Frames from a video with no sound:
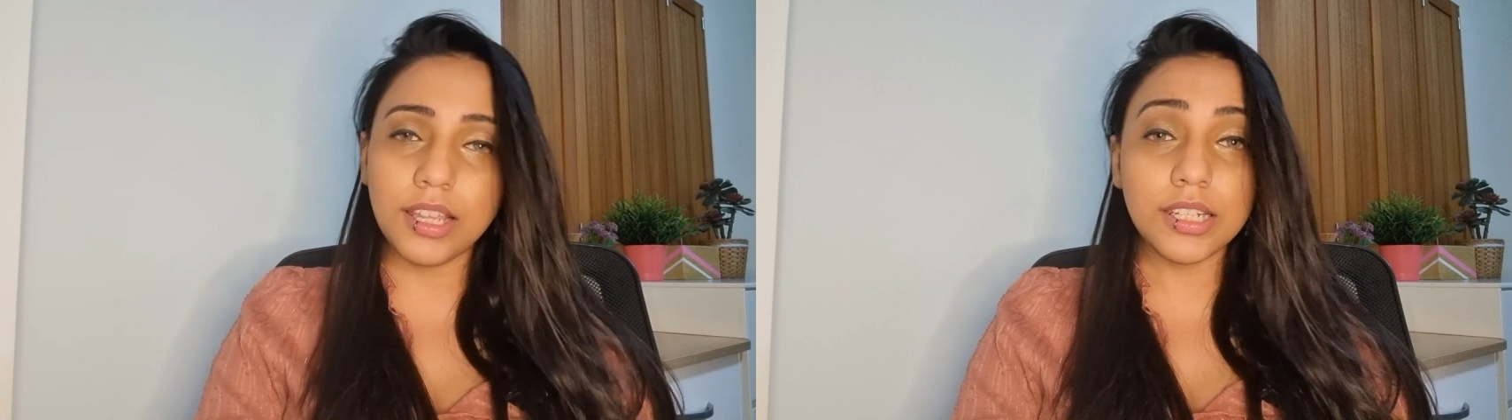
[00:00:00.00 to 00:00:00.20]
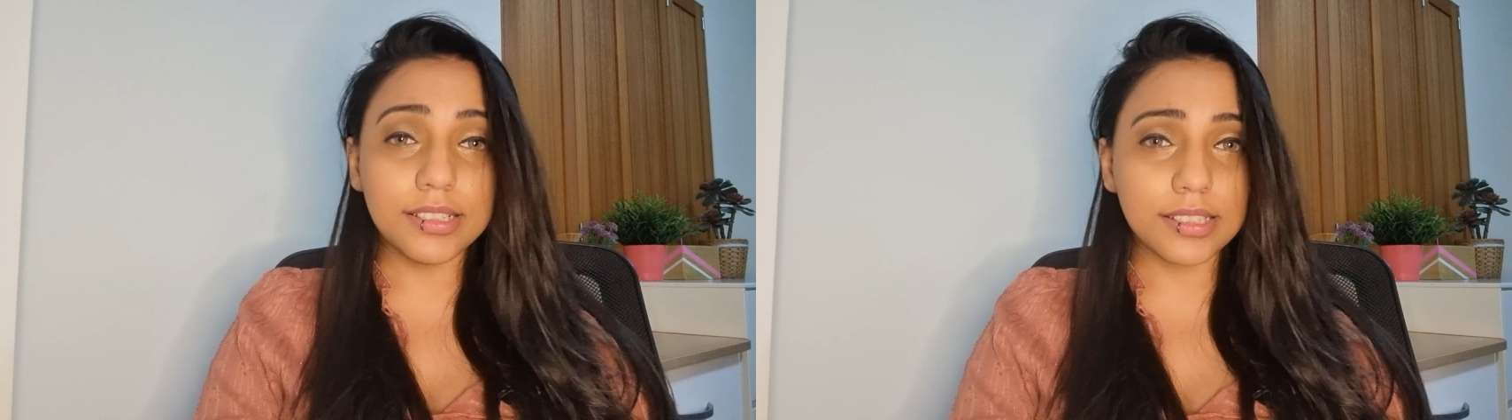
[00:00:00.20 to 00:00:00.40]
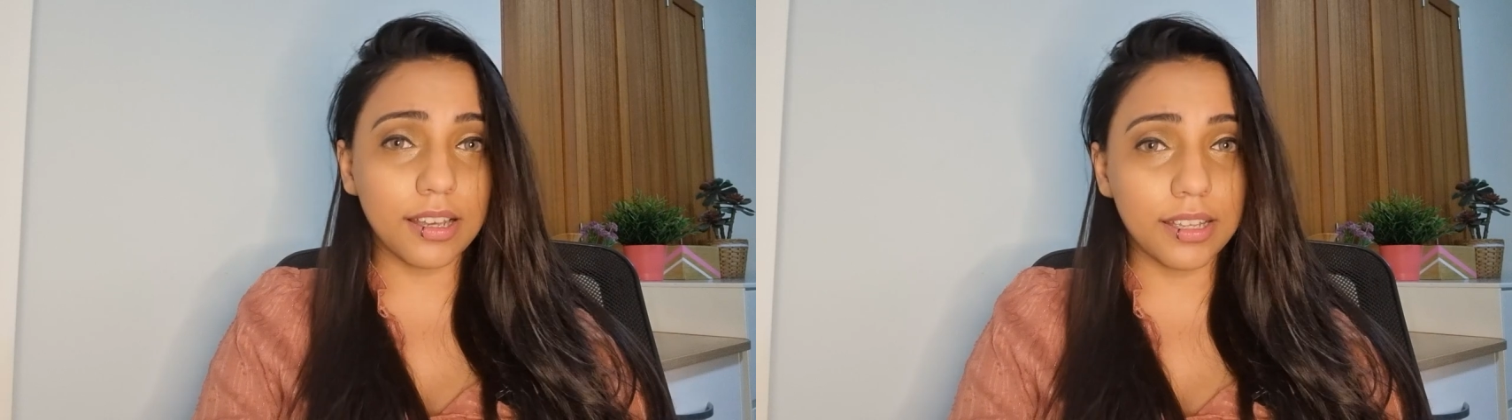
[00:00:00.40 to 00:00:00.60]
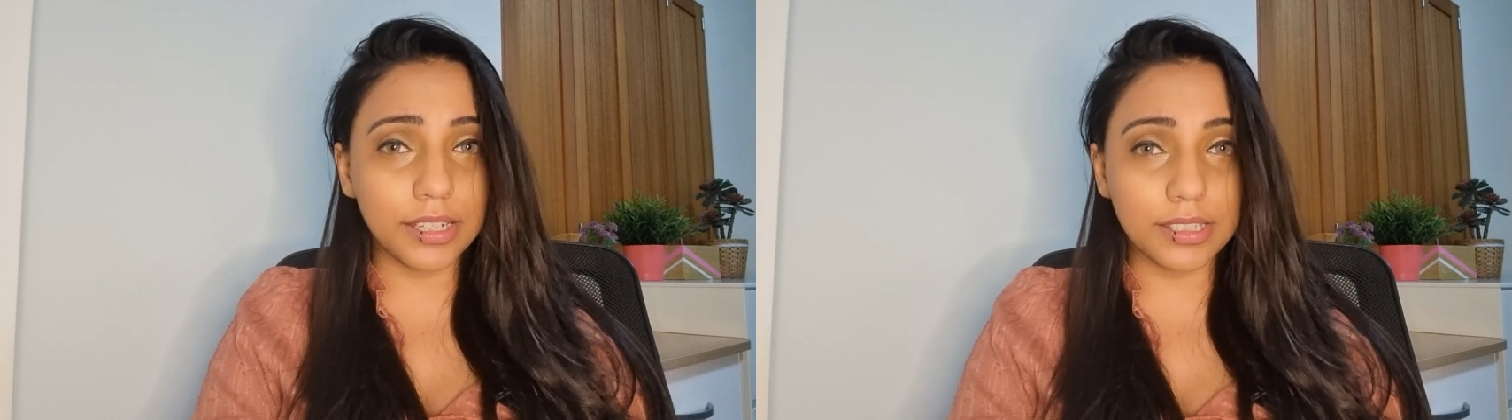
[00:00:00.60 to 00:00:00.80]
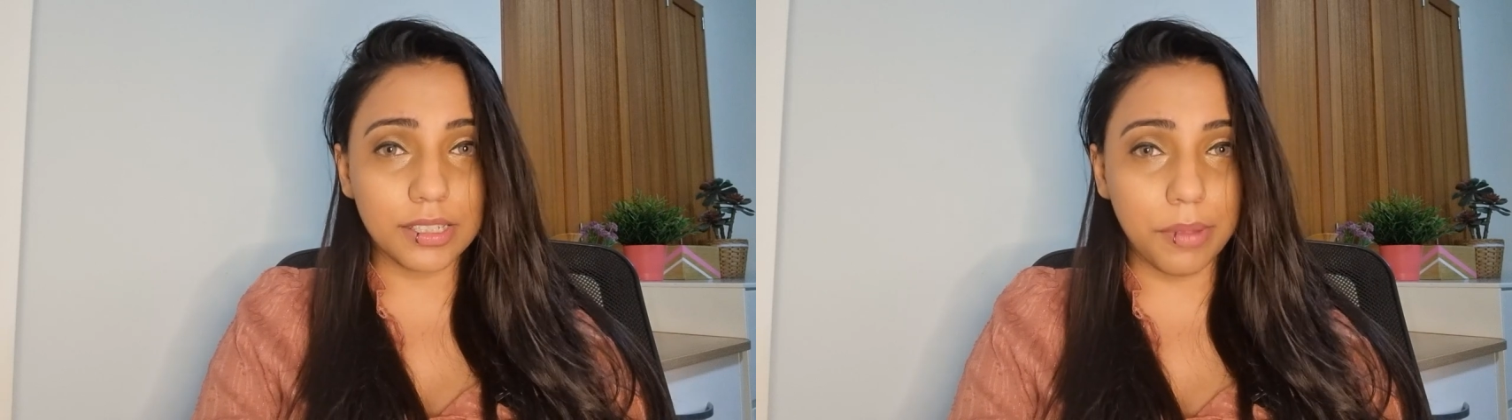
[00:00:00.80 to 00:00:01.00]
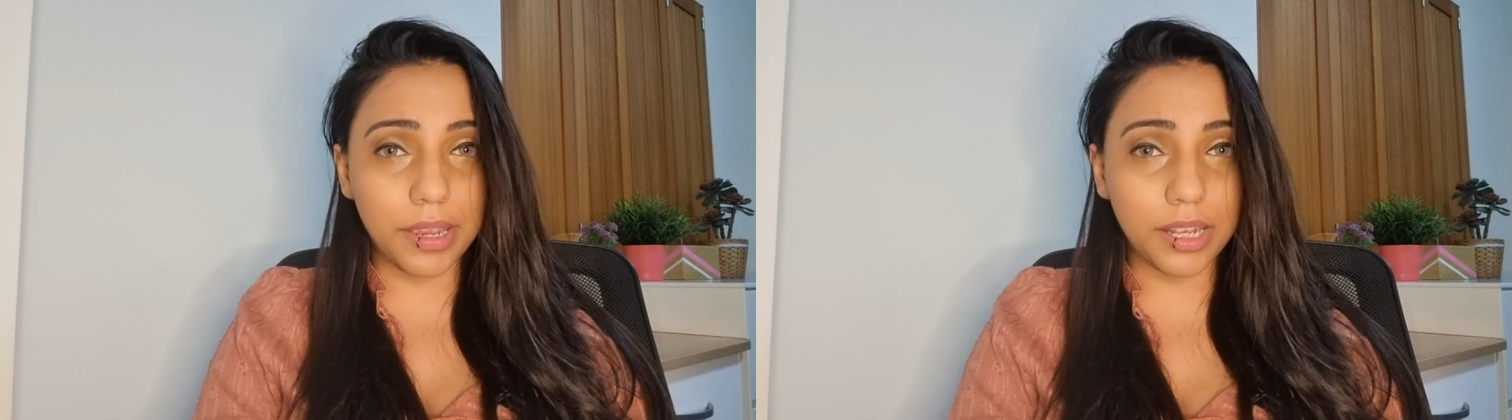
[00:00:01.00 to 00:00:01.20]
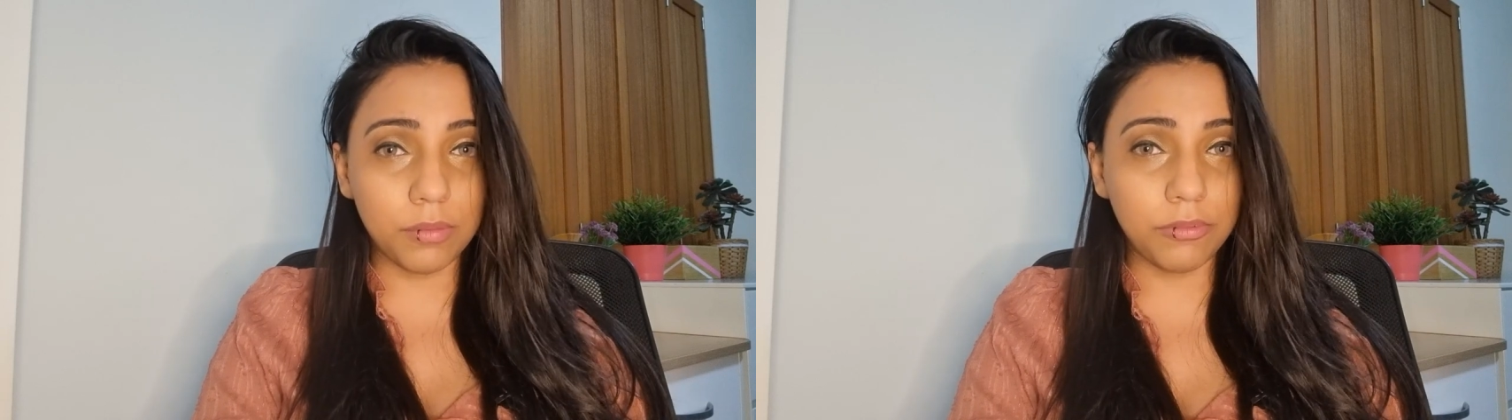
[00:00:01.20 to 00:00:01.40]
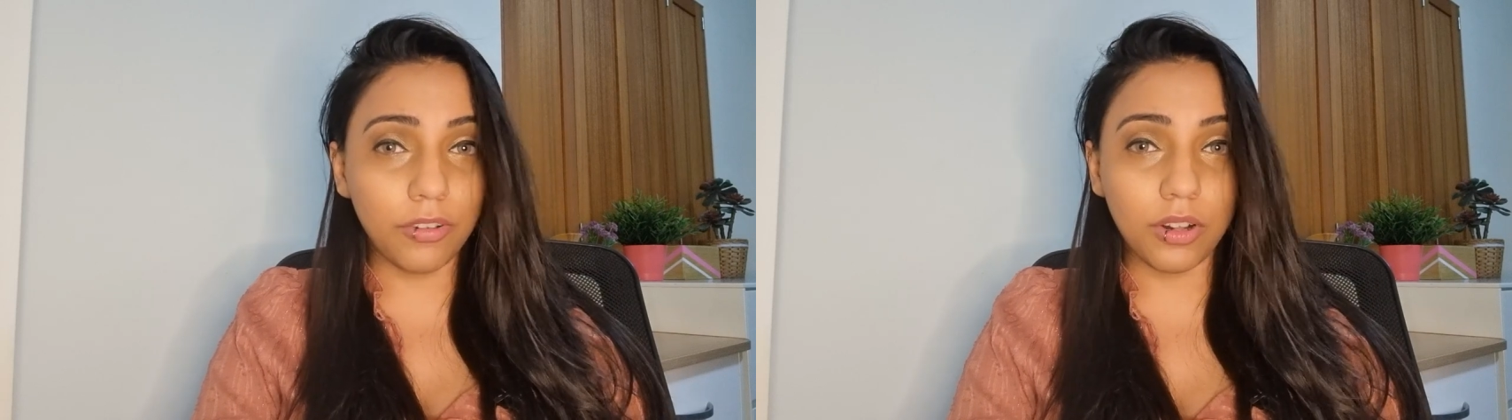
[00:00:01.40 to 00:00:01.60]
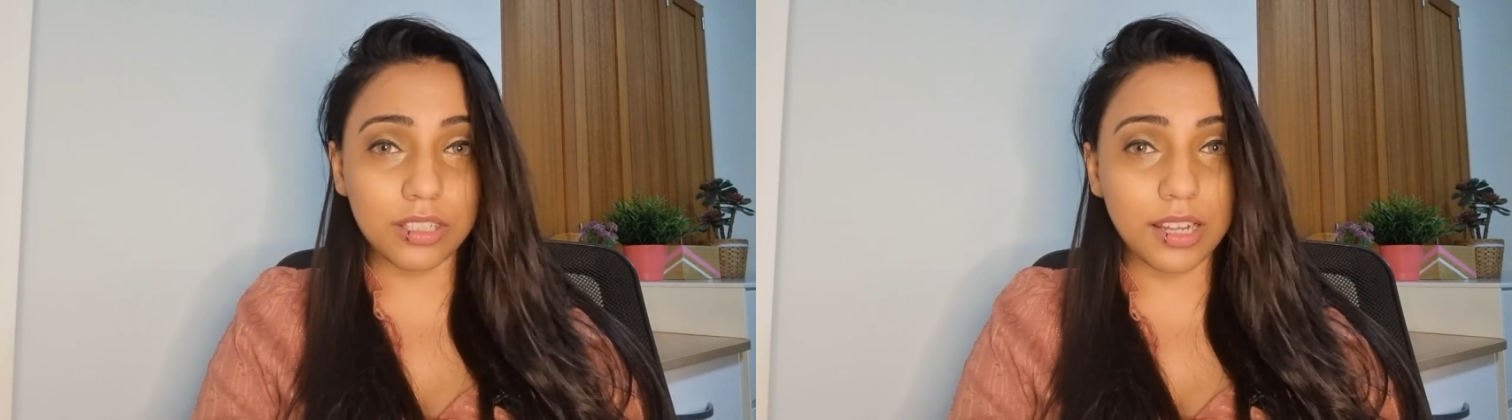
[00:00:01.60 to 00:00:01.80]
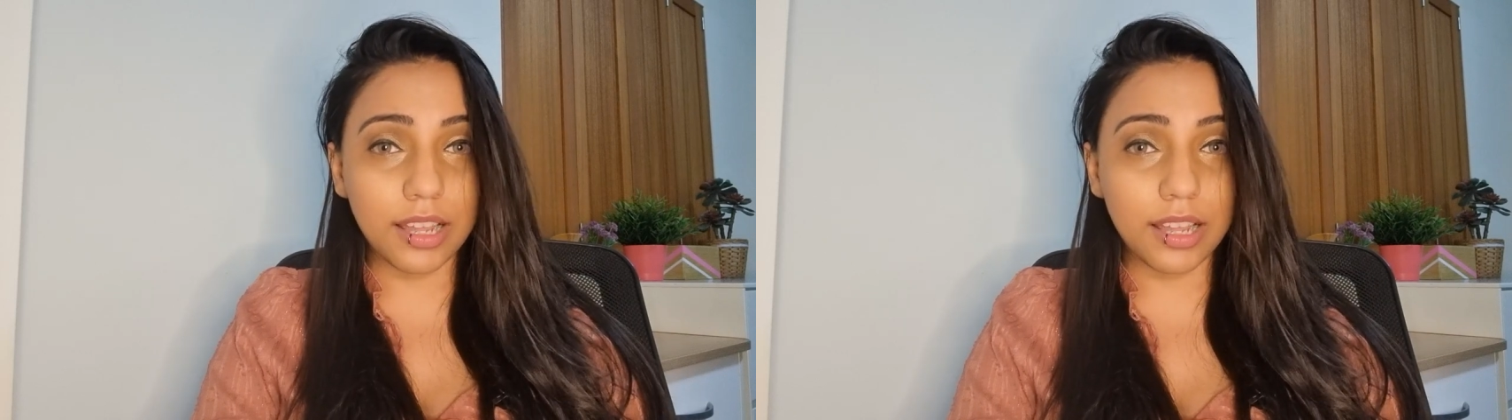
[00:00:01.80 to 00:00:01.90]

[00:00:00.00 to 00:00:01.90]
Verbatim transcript: decided to make up false